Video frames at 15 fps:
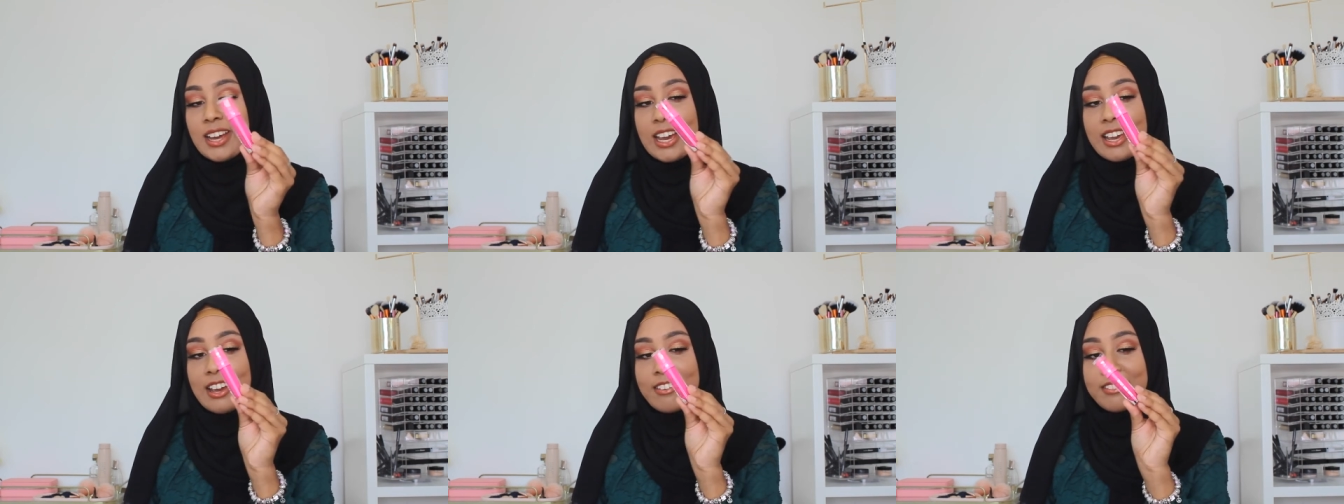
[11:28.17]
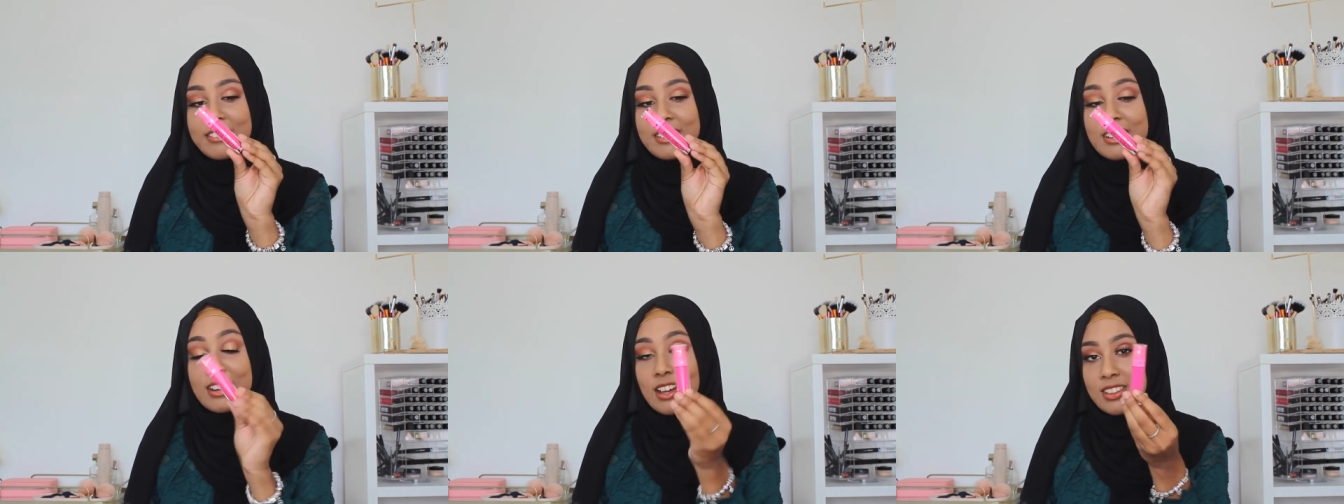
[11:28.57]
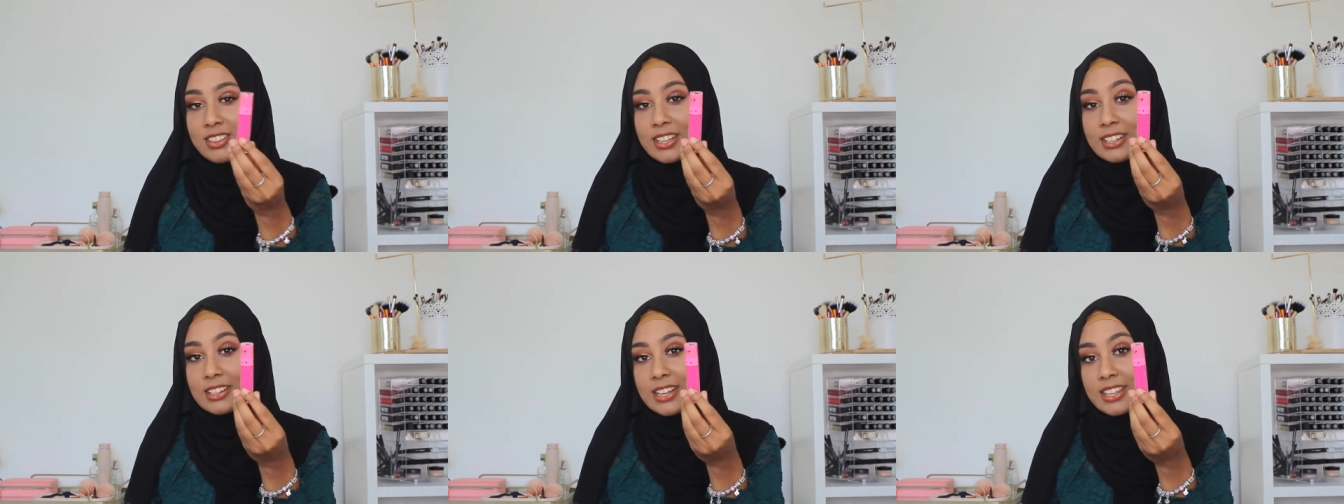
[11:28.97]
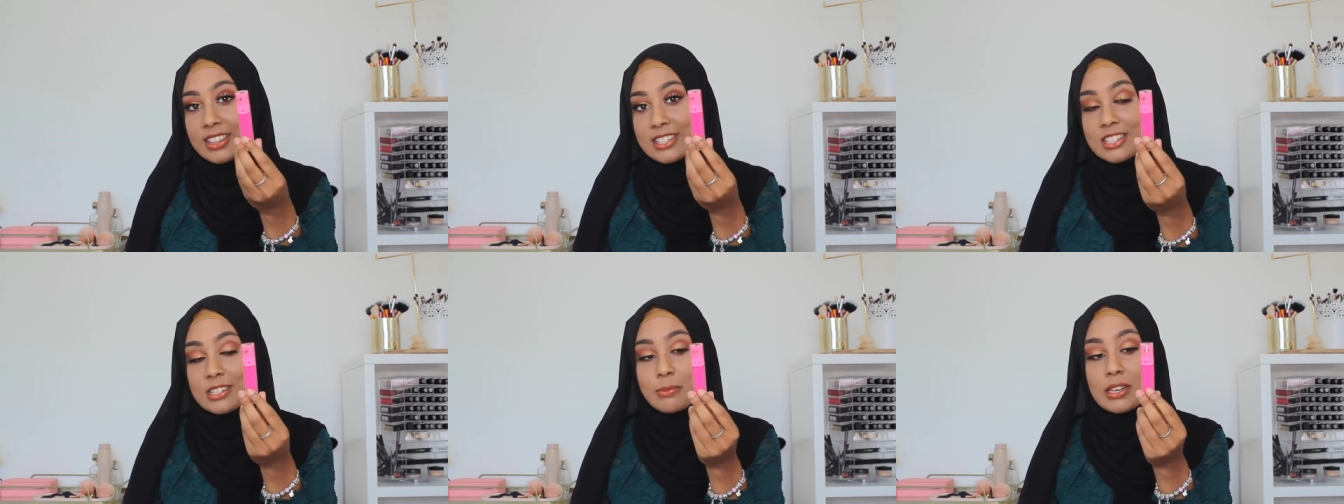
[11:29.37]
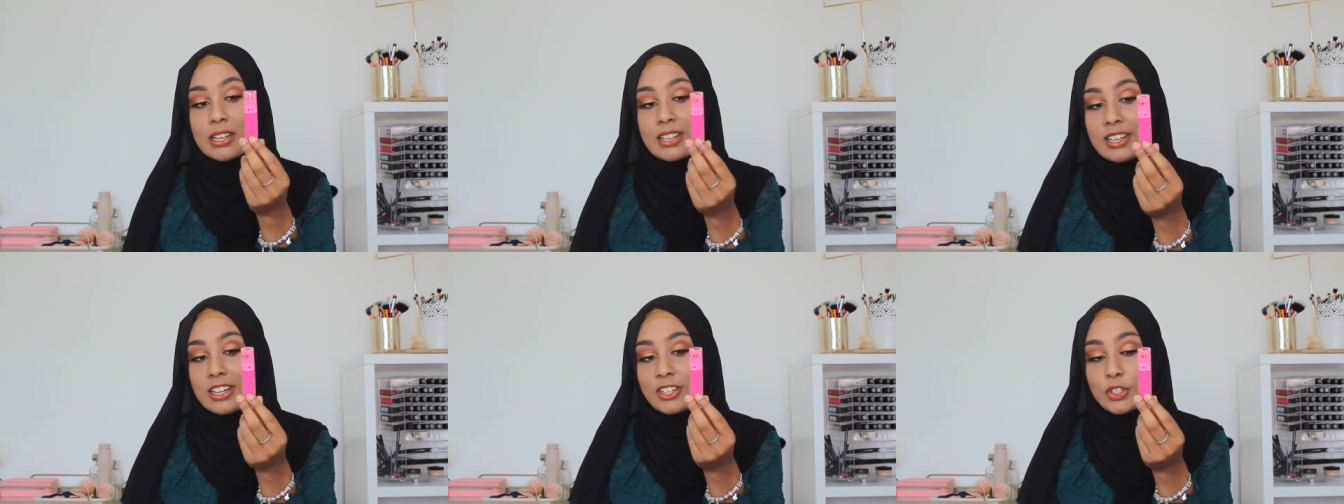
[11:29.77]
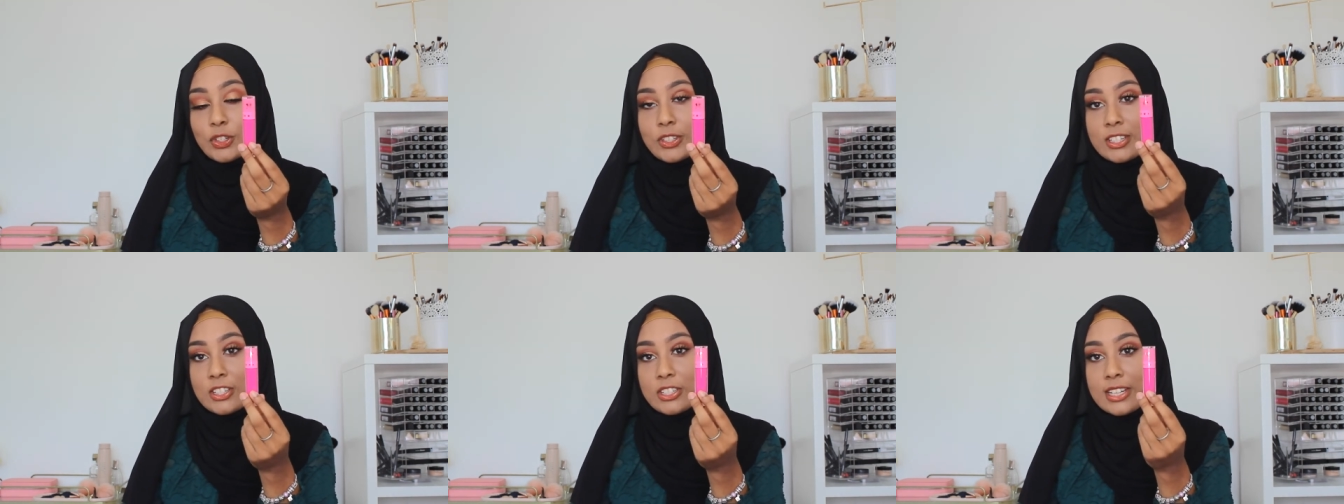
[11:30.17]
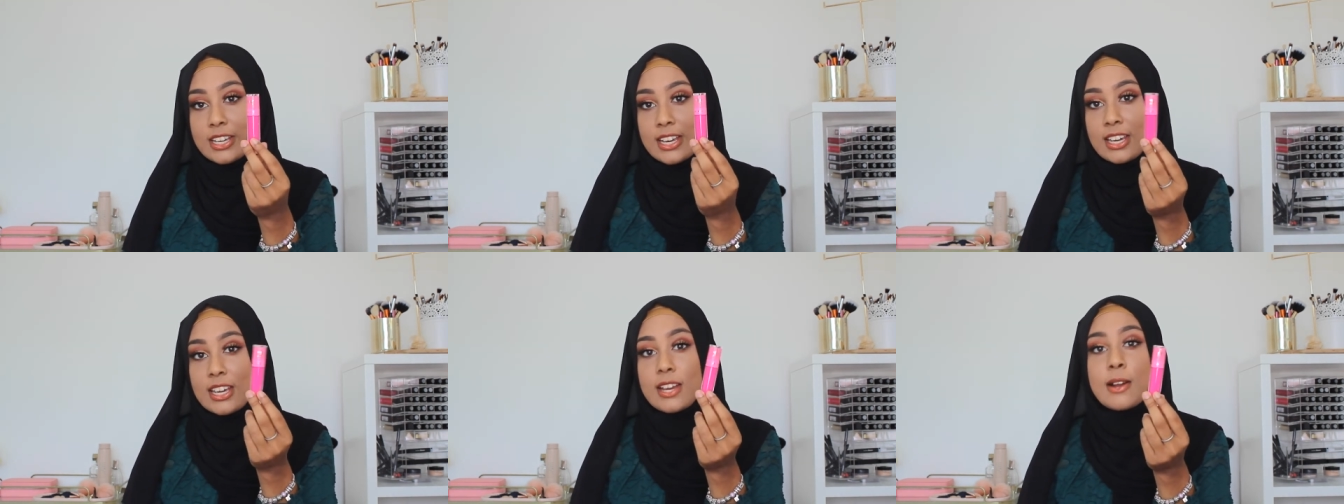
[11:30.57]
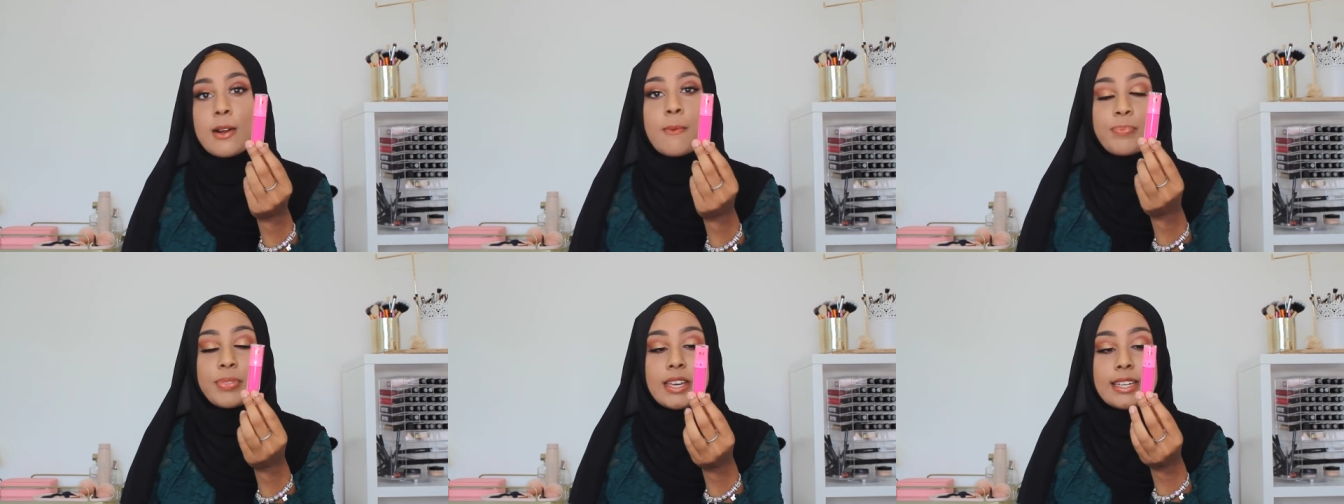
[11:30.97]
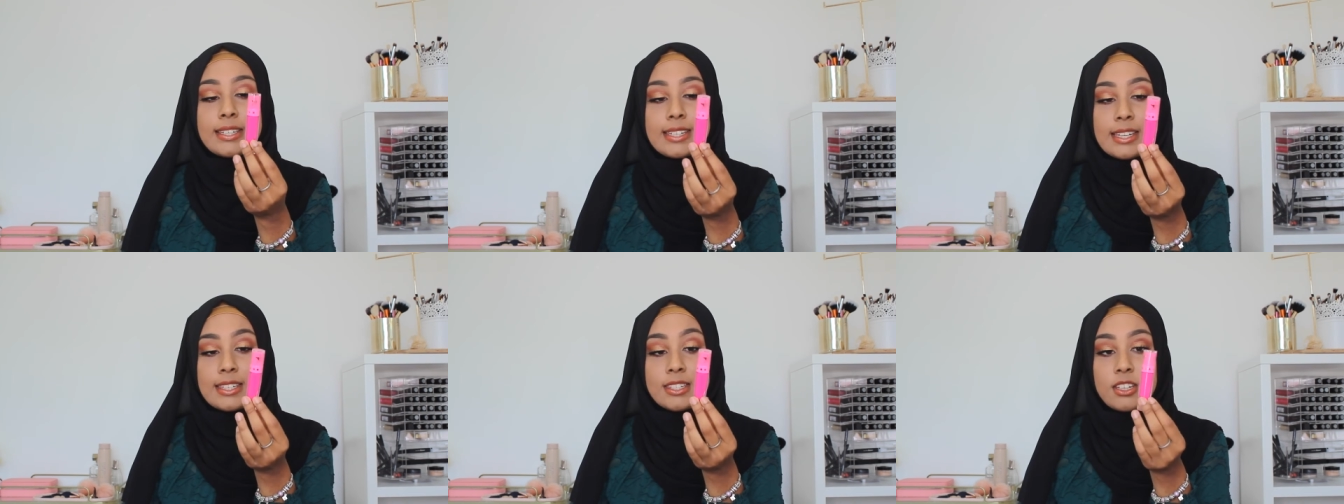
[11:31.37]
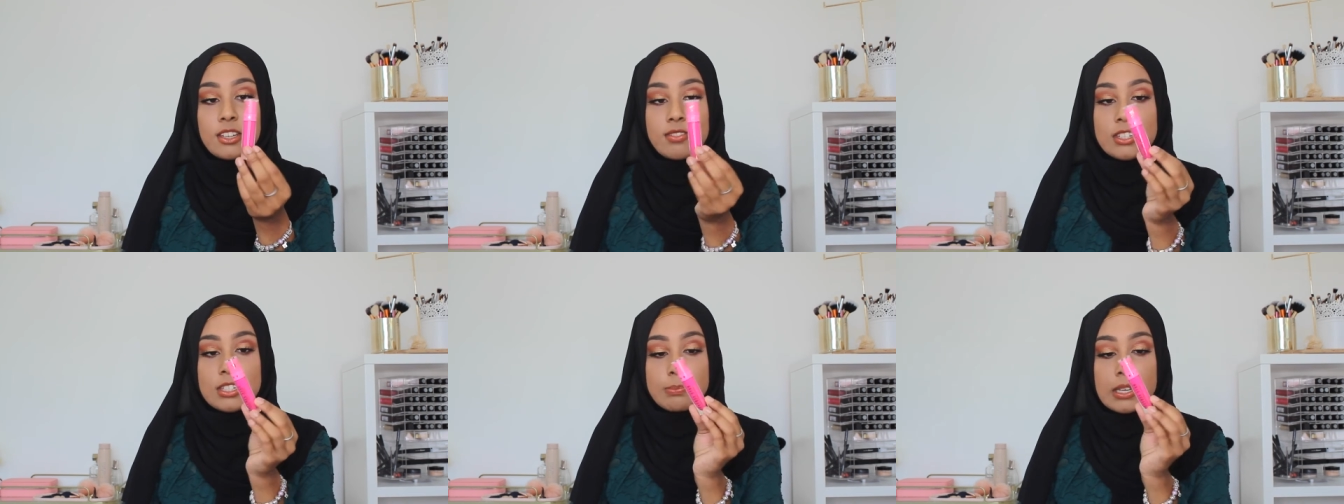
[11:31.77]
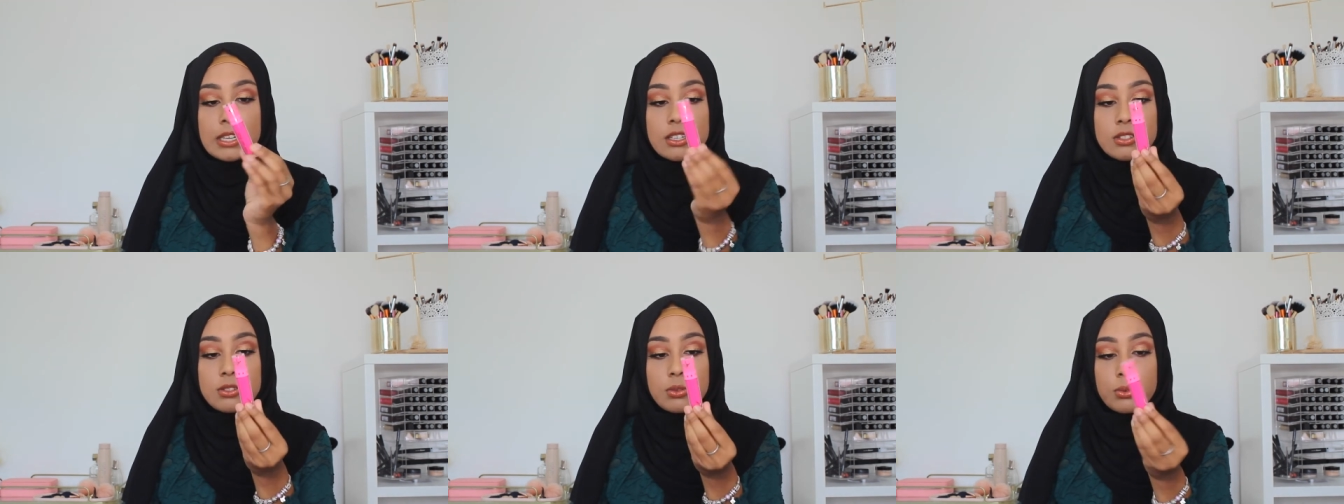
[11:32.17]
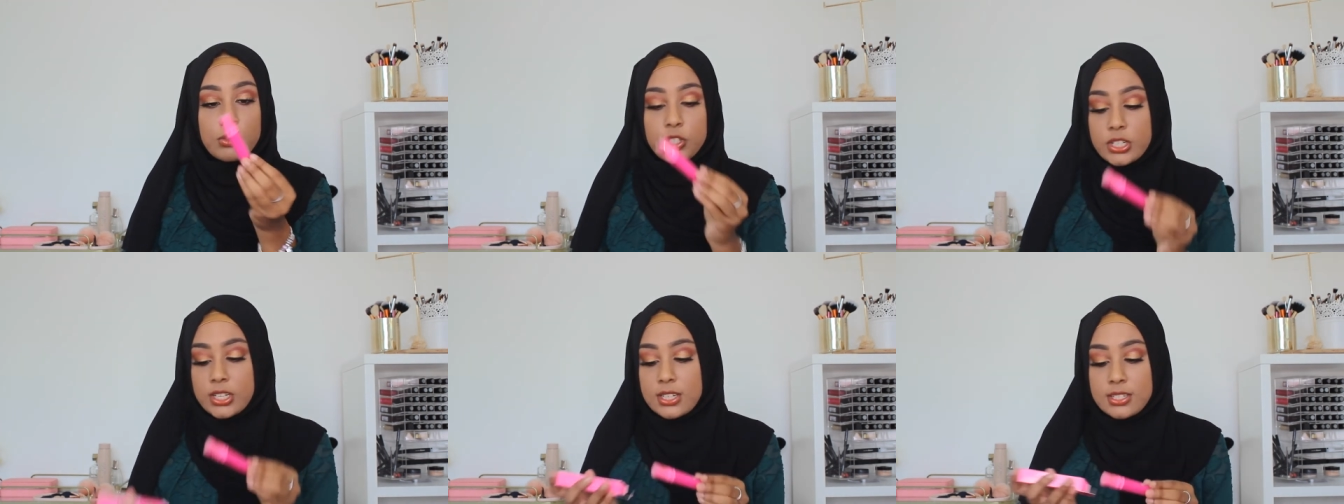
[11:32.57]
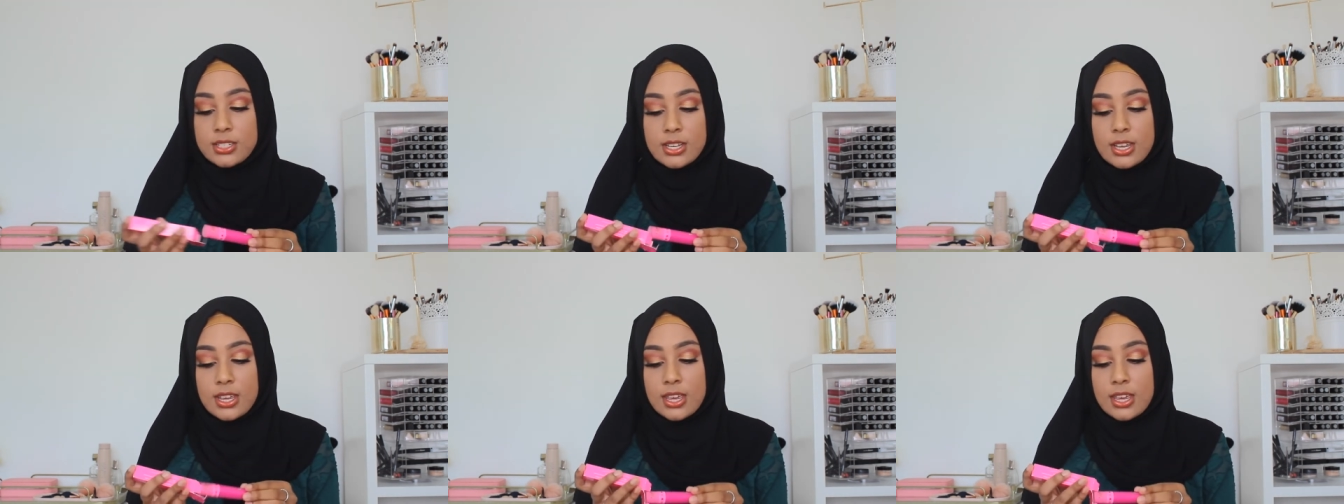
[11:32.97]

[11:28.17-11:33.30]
I have nothing like this in my collection. It's like the intensity of this pink is gorgeous.